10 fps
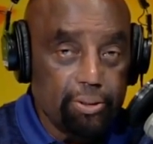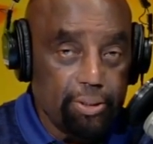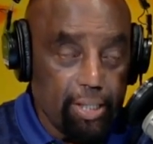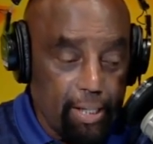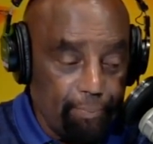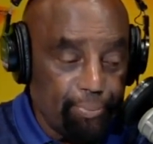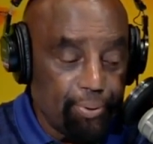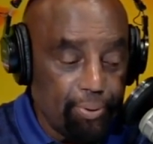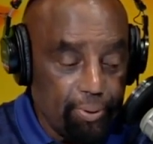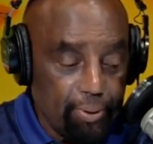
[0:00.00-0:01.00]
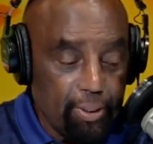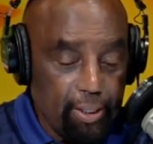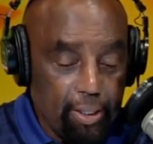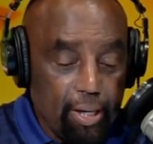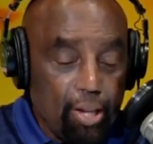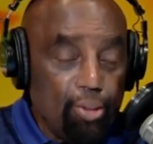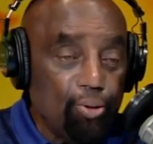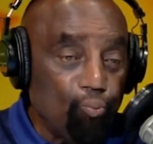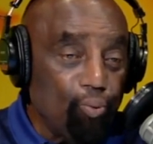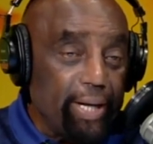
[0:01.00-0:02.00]
Yep.
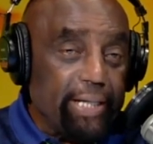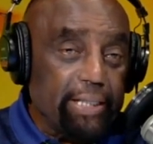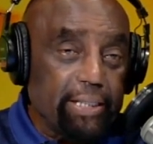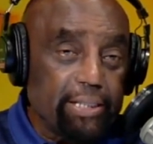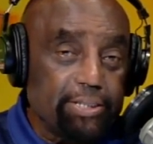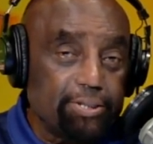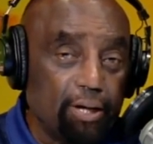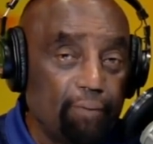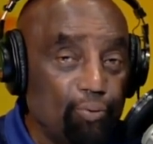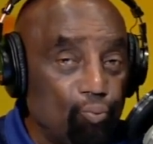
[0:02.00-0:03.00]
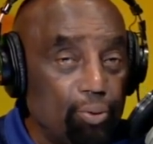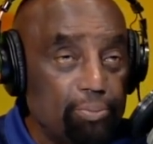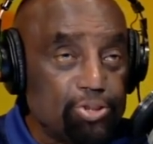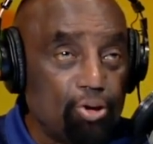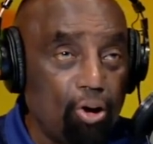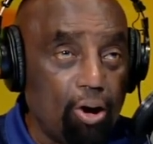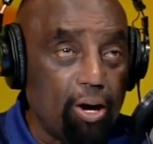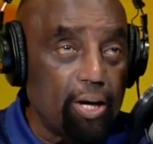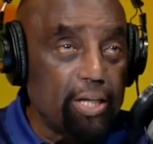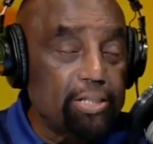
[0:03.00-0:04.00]
The wickedness of the woman's
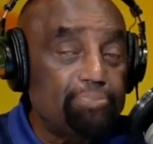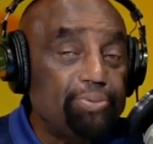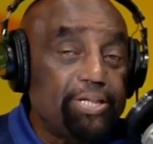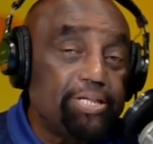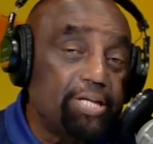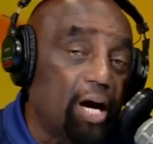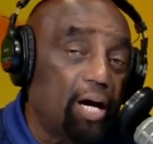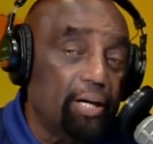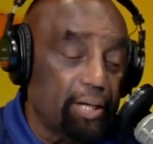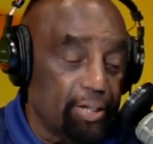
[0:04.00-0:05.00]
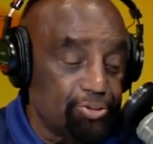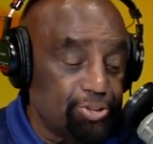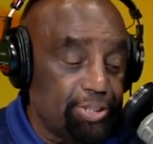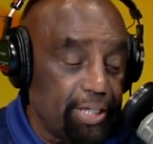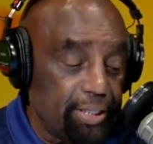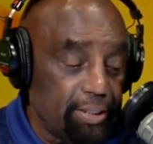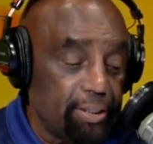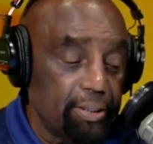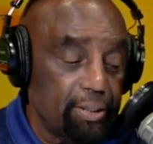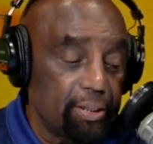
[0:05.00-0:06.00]
heart is beyond understanding.
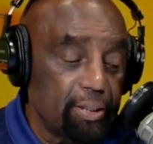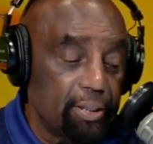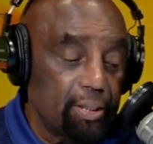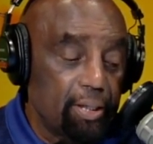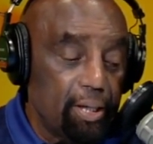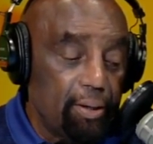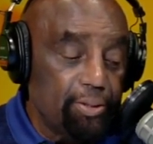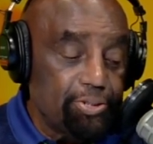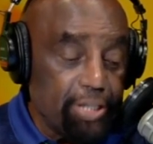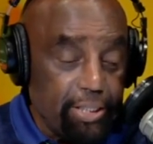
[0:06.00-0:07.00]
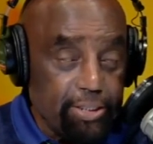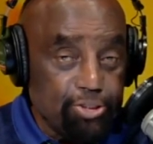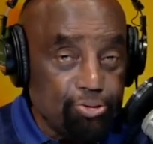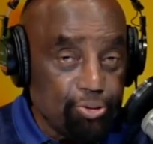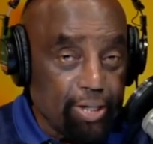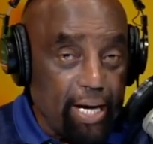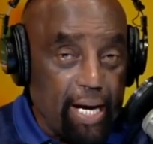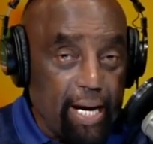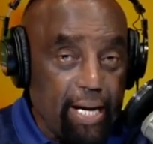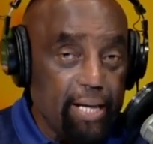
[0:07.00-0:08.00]
Satan is her
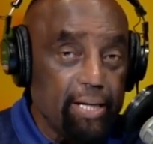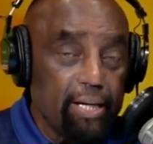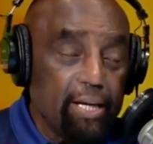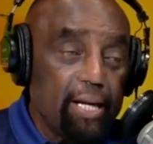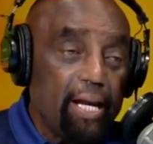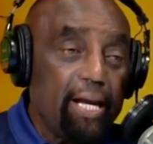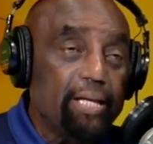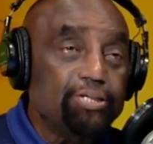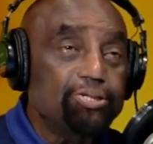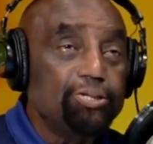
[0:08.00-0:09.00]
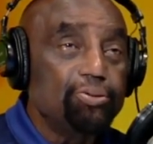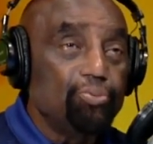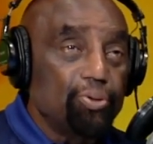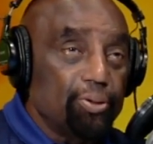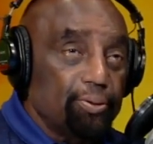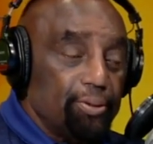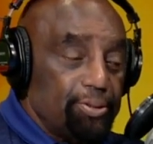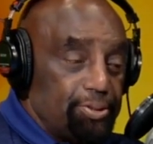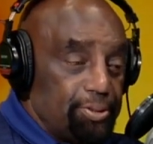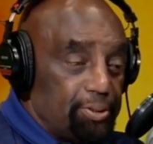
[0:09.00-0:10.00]
God, and she
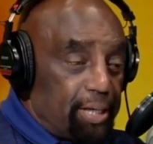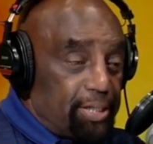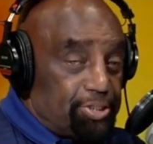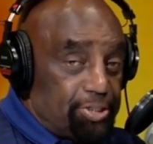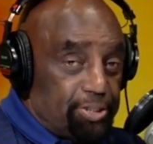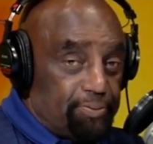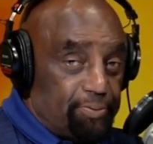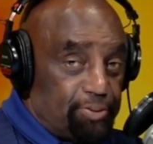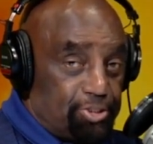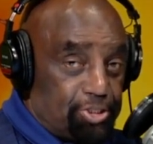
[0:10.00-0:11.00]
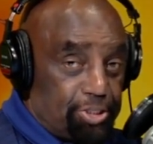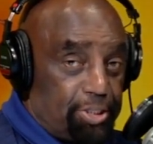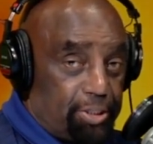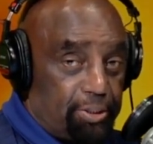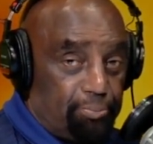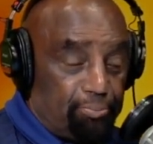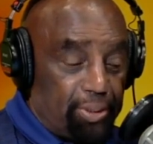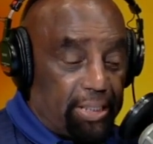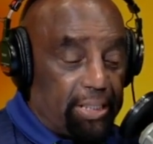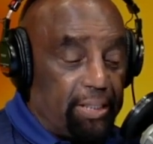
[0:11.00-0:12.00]

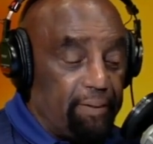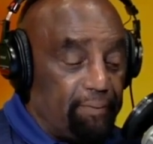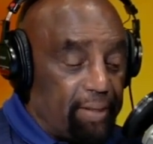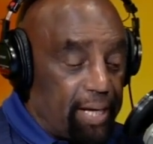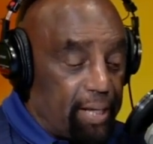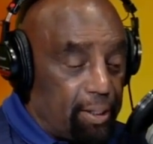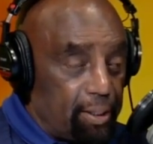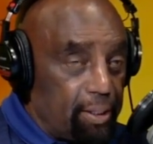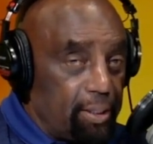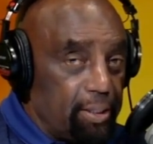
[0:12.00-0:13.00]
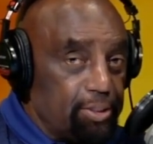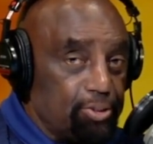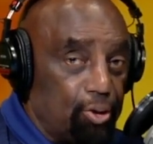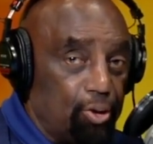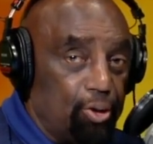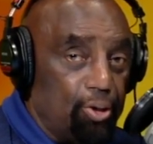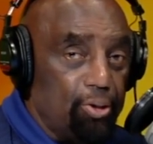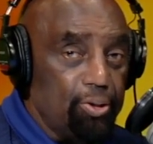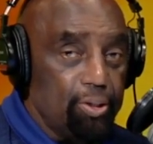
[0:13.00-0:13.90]
believes that it's her,